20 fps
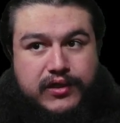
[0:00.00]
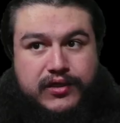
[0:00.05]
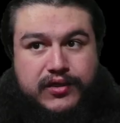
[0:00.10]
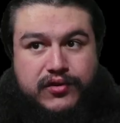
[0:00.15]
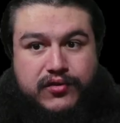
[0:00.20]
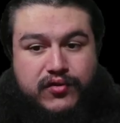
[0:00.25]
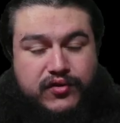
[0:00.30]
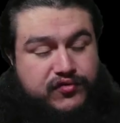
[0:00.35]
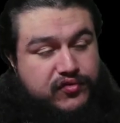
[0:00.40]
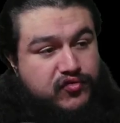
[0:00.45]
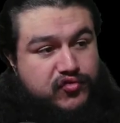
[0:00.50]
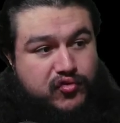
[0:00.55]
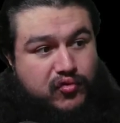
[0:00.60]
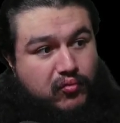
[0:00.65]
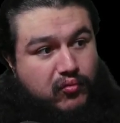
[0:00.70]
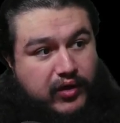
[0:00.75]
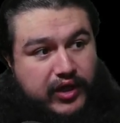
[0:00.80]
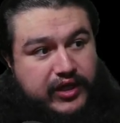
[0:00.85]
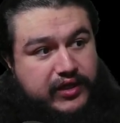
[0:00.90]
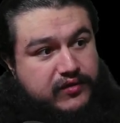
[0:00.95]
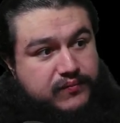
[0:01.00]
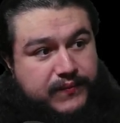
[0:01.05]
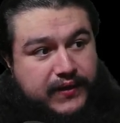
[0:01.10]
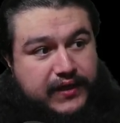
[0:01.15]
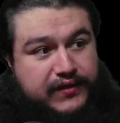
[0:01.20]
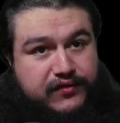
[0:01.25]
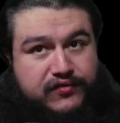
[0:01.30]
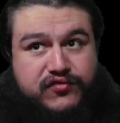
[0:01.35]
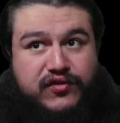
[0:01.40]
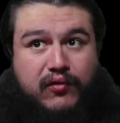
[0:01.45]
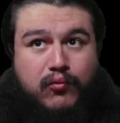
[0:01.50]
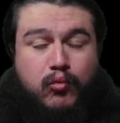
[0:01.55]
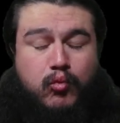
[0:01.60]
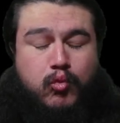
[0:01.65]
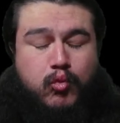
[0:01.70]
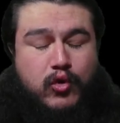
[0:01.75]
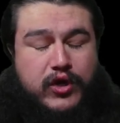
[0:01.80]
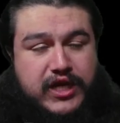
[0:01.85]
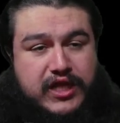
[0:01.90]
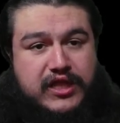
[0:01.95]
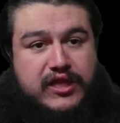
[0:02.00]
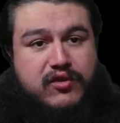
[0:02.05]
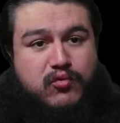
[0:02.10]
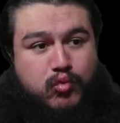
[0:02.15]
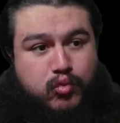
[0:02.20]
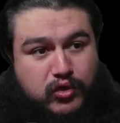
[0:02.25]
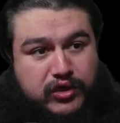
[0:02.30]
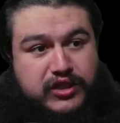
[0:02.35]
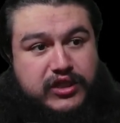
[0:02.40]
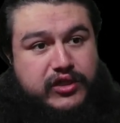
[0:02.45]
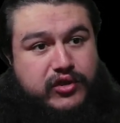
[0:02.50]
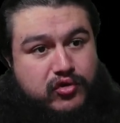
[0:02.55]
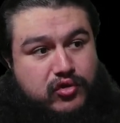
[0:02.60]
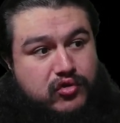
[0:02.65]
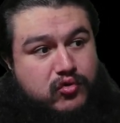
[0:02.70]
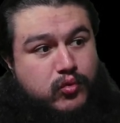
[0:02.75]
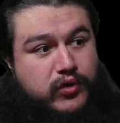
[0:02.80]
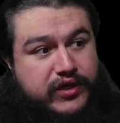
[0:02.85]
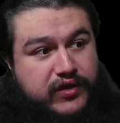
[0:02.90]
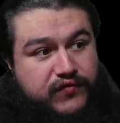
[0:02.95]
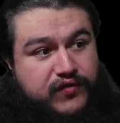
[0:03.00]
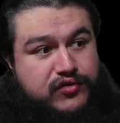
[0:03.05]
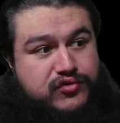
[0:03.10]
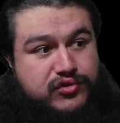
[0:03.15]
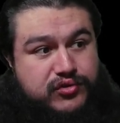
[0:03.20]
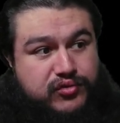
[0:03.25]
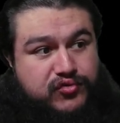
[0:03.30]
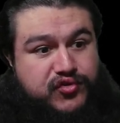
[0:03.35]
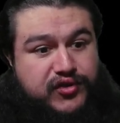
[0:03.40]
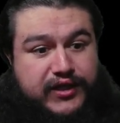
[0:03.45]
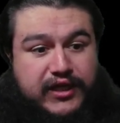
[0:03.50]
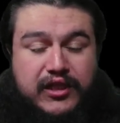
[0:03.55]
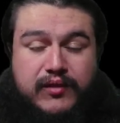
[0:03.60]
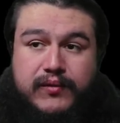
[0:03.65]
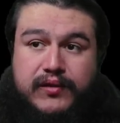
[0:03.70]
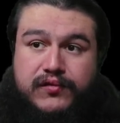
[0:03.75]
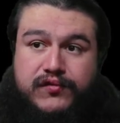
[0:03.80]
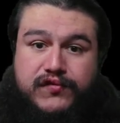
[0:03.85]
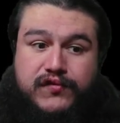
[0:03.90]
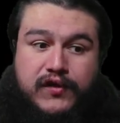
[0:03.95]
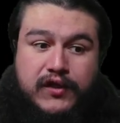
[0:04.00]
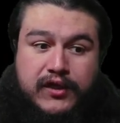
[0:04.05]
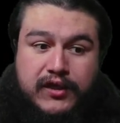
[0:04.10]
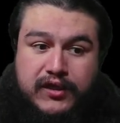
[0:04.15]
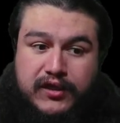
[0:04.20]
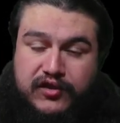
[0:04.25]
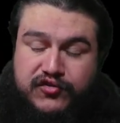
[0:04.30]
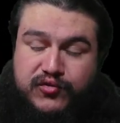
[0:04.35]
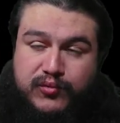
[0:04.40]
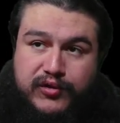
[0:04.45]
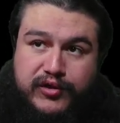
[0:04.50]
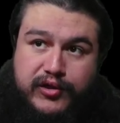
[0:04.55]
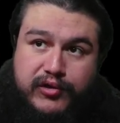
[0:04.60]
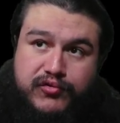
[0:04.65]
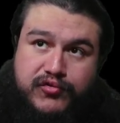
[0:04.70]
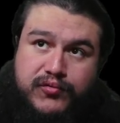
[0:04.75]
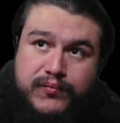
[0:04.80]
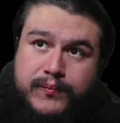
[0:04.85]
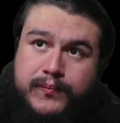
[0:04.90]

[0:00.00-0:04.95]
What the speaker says: This is great, man. This is a really, really good way of introducing elements. Let's see where it goes.